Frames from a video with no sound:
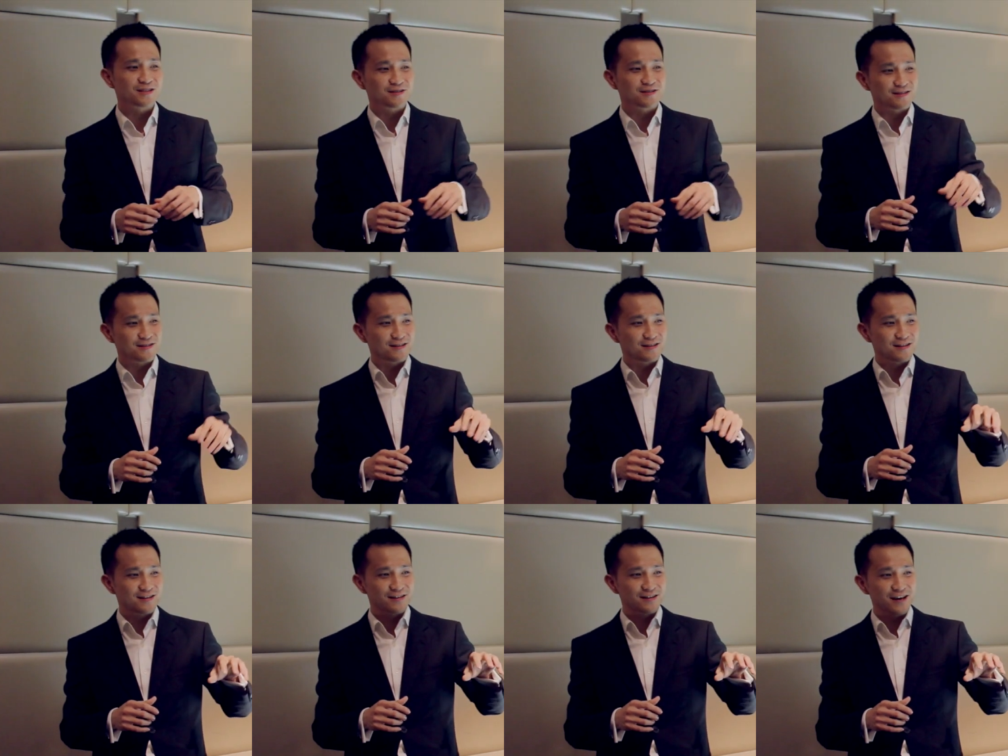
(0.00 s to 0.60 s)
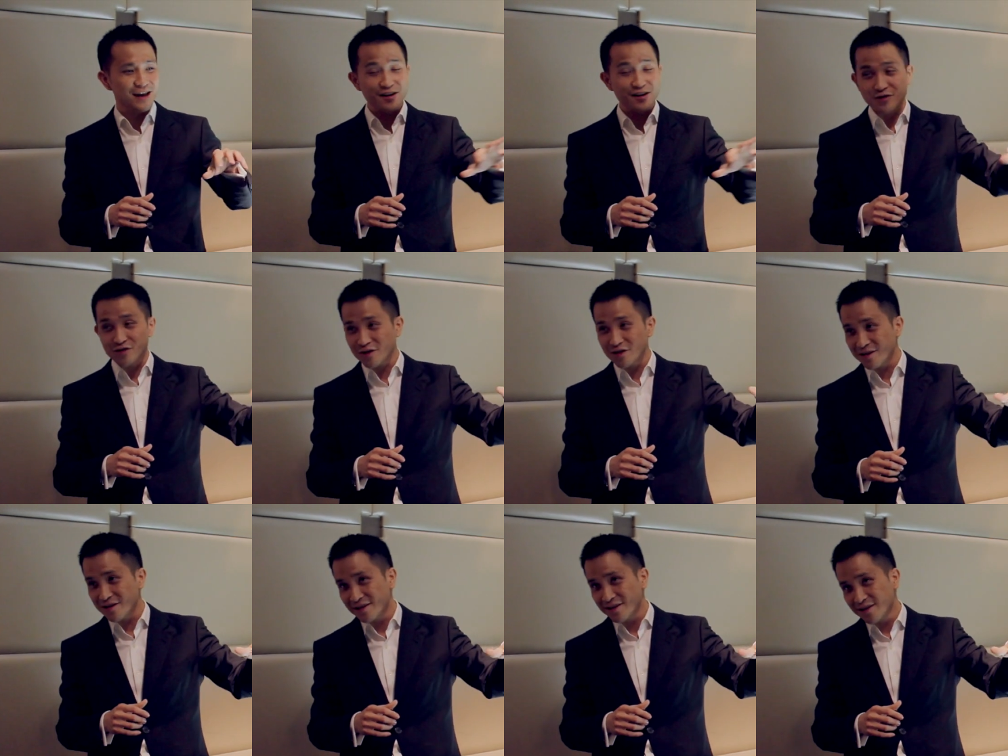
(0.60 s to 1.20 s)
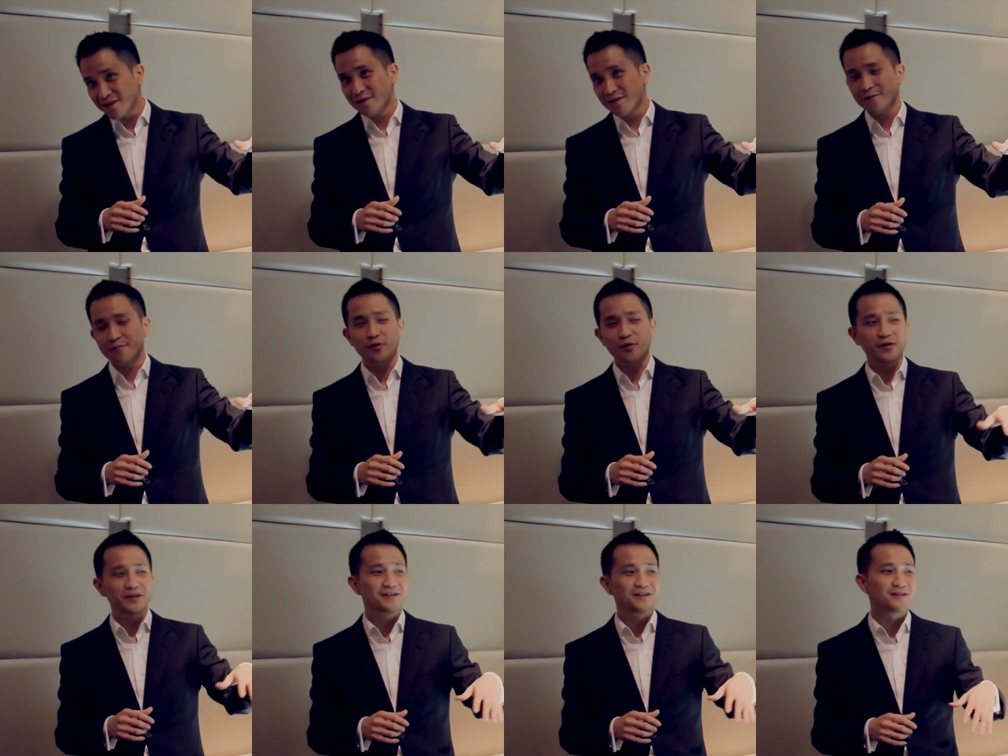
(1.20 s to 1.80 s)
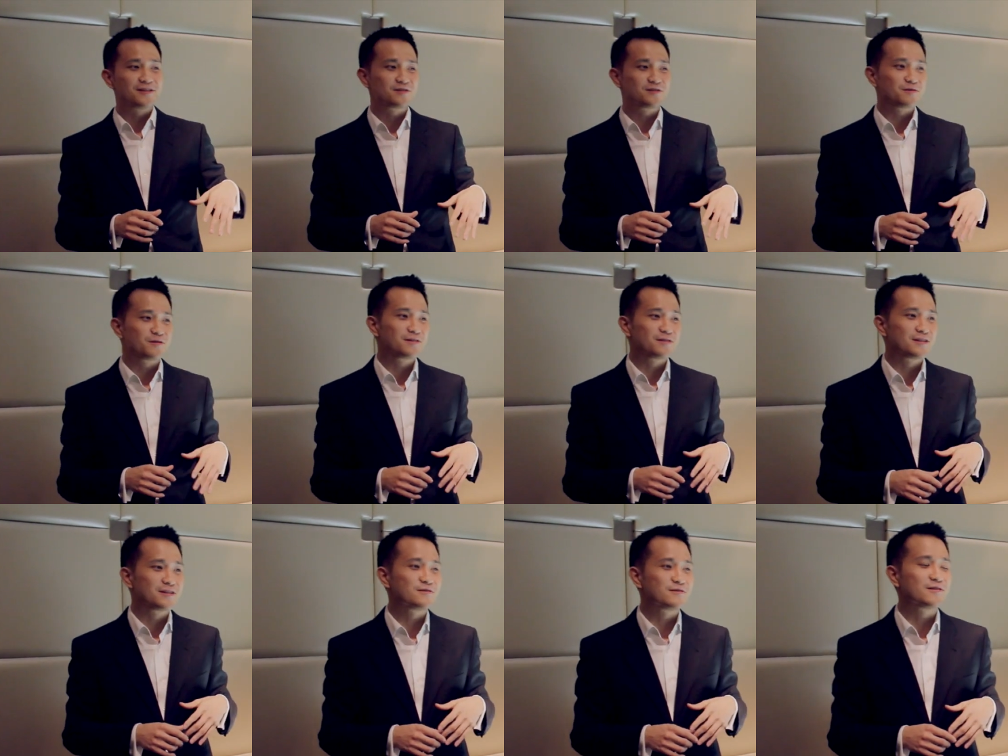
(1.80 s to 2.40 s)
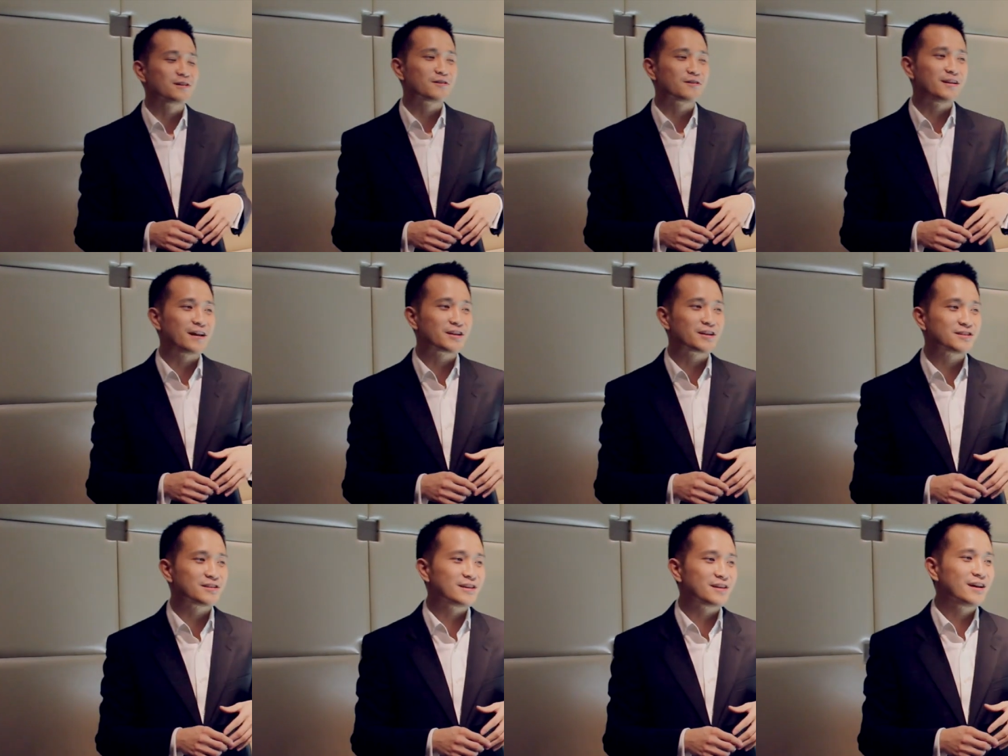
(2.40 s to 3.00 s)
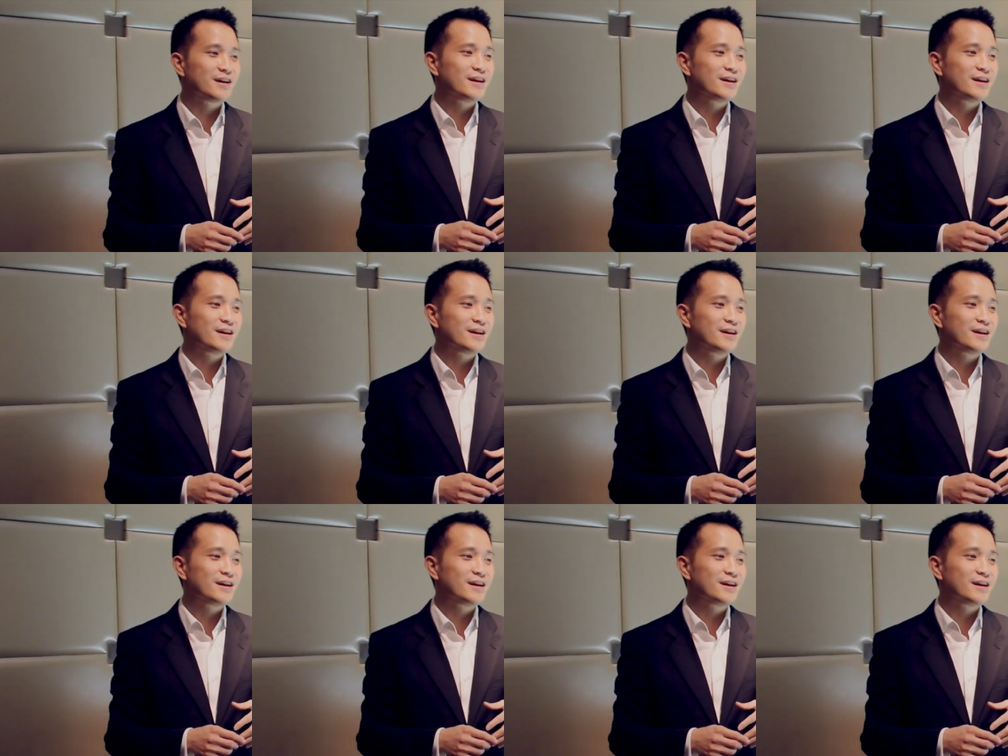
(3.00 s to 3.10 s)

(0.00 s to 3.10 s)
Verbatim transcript: is the entry point into the, into the collection,